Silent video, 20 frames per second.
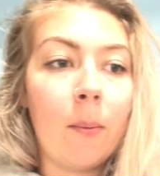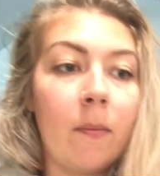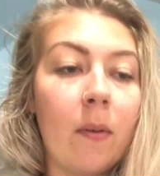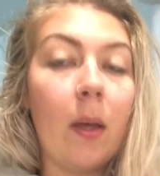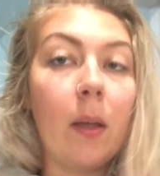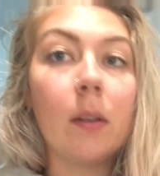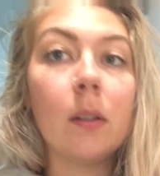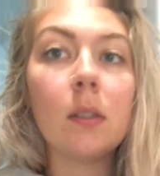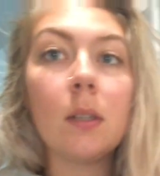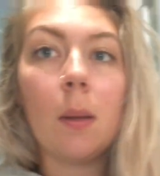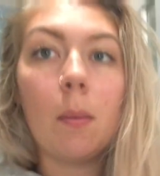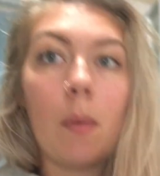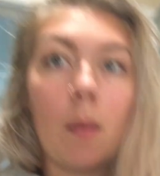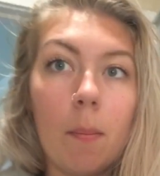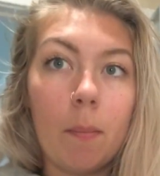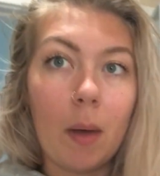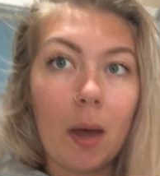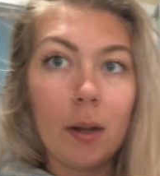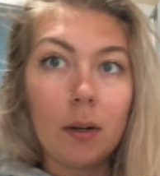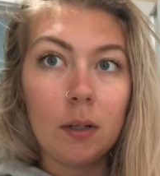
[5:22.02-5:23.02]
fell asleep
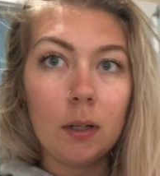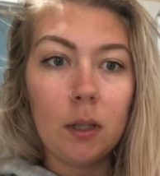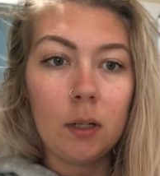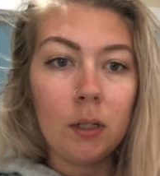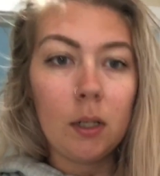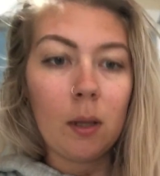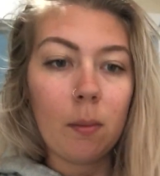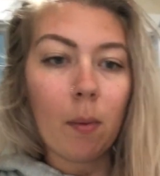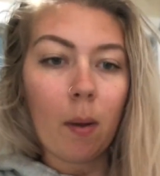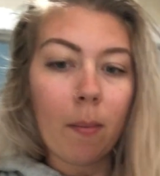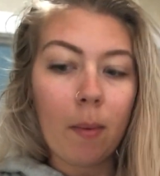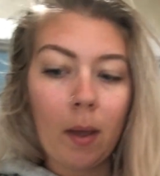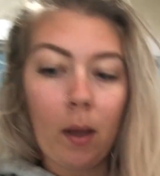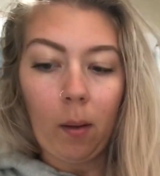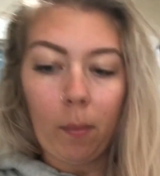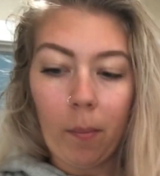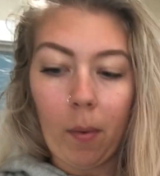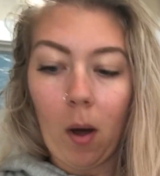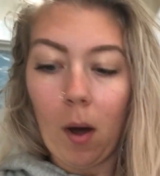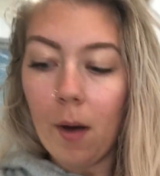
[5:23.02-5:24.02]
in bed and didn't take my
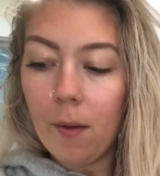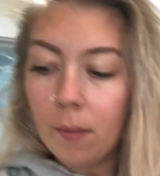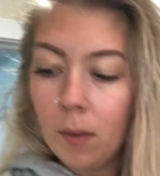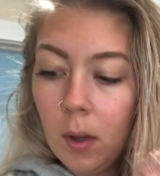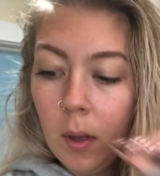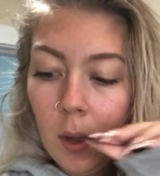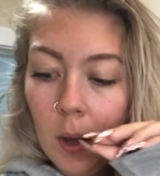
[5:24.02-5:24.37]
makeup off.